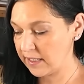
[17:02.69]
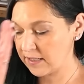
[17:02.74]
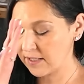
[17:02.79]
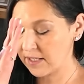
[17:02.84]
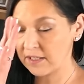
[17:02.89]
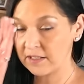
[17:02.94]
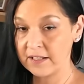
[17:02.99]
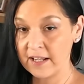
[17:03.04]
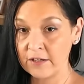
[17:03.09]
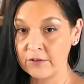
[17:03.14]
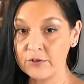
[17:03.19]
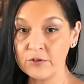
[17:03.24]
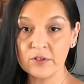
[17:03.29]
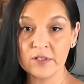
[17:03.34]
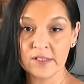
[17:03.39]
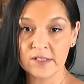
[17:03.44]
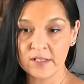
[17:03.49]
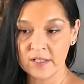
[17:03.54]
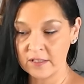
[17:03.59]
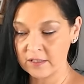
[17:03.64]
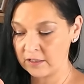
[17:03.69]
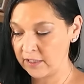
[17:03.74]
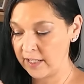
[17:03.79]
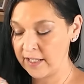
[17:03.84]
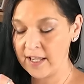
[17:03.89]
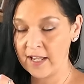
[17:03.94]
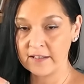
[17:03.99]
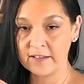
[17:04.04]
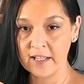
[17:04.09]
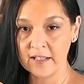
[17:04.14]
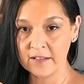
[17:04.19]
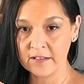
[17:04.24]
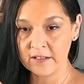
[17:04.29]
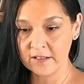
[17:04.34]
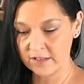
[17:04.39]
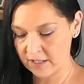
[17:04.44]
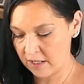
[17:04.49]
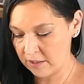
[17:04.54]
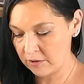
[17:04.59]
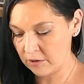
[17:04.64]
It's like now you can see the light at the end of the
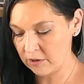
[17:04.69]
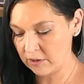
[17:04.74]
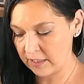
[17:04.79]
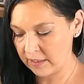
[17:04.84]
tunnel.